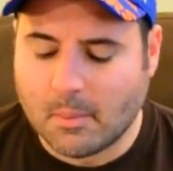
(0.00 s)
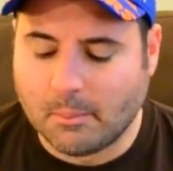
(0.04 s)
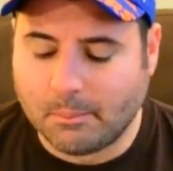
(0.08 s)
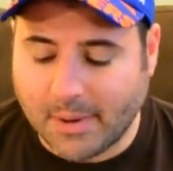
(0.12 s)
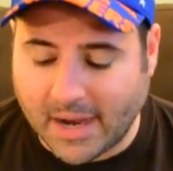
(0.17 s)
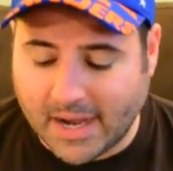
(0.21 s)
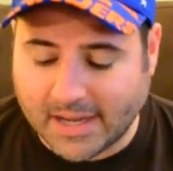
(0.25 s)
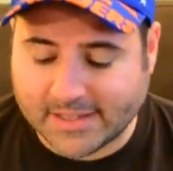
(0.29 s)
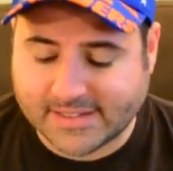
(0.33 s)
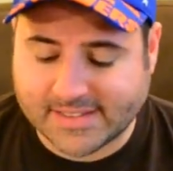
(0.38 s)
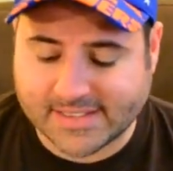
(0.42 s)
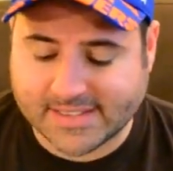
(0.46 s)

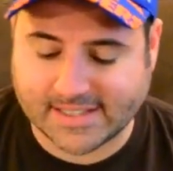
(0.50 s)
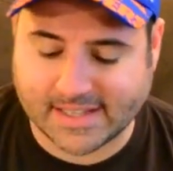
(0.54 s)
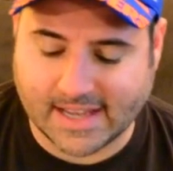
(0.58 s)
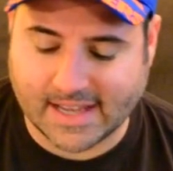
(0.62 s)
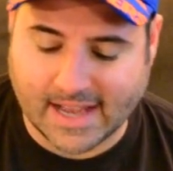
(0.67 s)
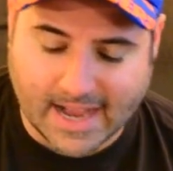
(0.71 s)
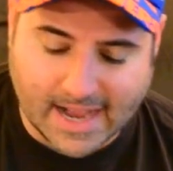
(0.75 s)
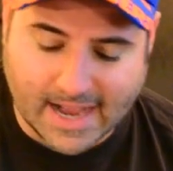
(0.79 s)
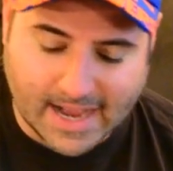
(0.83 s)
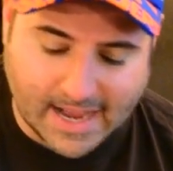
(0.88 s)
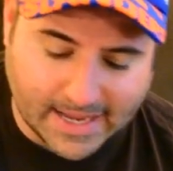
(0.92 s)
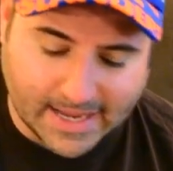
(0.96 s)
But
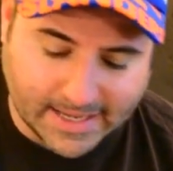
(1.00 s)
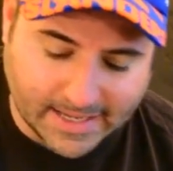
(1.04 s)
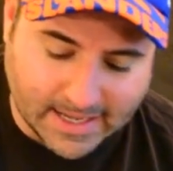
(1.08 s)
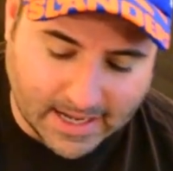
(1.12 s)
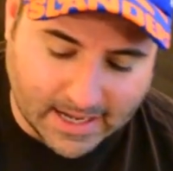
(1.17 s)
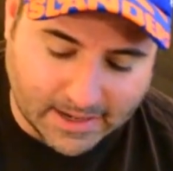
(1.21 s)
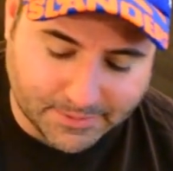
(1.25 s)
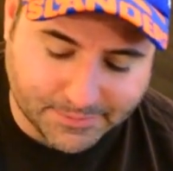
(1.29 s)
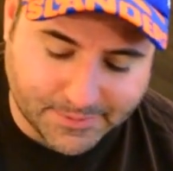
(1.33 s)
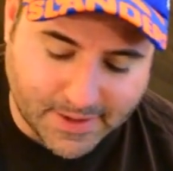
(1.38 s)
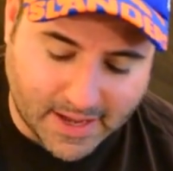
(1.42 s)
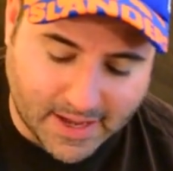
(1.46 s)
I
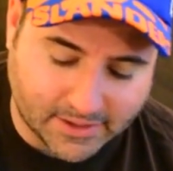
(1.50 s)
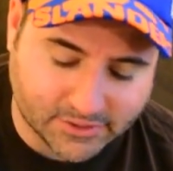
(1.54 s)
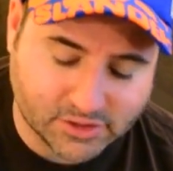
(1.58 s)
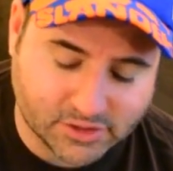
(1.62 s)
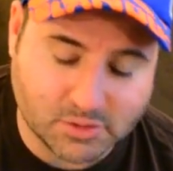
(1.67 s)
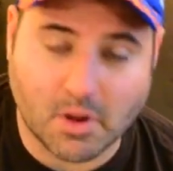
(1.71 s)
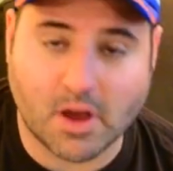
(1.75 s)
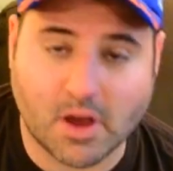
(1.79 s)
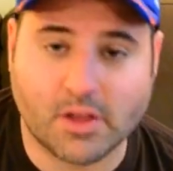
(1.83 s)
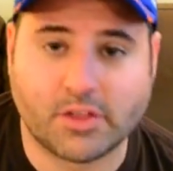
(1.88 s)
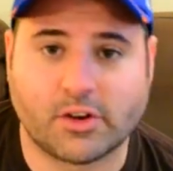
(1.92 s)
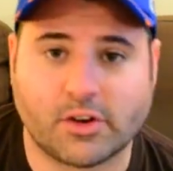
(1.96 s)
uh, found
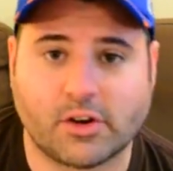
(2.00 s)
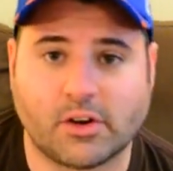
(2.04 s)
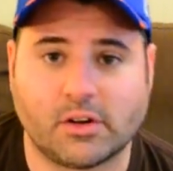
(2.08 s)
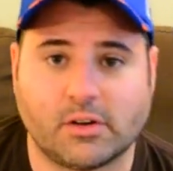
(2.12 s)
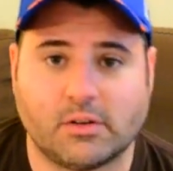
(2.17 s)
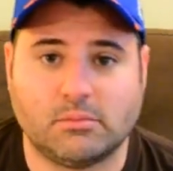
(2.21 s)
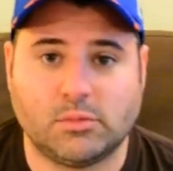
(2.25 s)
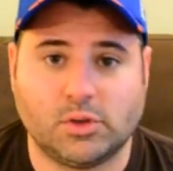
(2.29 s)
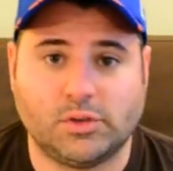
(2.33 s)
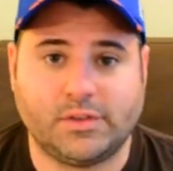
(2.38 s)
some other